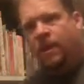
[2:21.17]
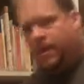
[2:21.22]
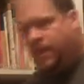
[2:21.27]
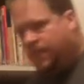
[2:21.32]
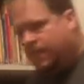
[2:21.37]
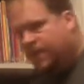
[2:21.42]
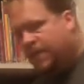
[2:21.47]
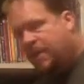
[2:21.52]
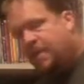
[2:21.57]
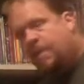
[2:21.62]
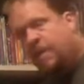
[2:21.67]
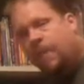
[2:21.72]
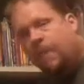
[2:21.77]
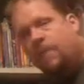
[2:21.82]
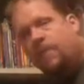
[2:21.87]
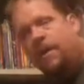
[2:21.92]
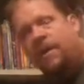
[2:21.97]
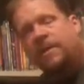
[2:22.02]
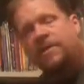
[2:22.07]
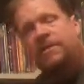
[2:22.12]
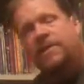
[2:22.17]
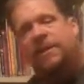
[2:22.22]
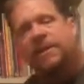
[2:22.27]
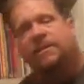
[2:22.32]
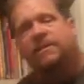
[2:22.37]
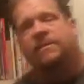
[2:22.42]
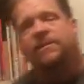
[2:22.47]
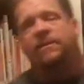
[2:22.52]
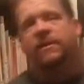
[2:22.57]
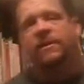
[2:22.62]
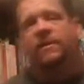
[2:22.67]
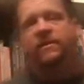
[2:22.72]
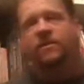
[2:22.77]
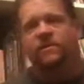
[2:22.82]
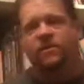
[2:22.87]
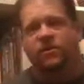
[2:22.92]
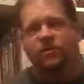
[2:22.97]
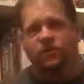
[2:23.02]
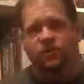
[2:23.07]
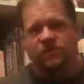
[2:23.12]
And then amatis
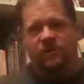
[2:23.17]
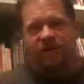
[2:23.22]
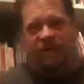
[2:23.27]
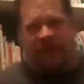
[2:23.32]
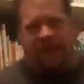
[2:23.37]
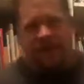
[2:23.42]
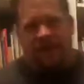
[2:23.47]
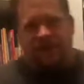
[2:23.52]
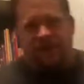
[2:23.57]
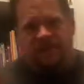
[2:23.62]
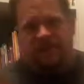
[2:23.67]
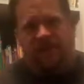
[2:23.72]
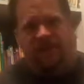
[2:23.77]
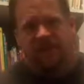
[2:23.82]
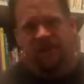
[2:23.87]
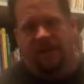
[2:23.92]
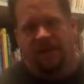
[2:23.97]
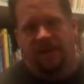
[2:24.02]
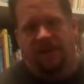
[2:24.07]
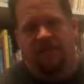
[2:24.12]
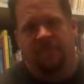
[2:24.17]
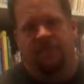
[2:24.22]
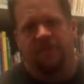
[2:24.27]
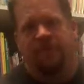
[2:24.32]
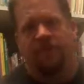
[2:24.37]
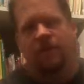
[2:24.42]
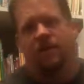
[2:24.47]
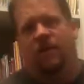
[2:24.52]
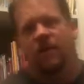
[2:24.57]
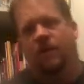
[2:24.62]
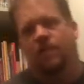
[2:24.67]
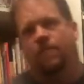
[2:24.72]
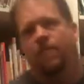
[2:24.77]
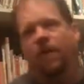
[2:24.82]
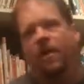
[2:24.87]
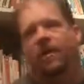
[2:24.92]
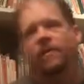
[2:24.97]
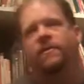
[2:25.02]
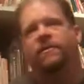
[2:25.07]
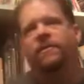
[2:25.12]
is yous guys love, and
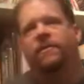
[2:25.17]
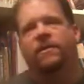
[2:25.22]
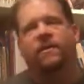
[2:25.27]
amant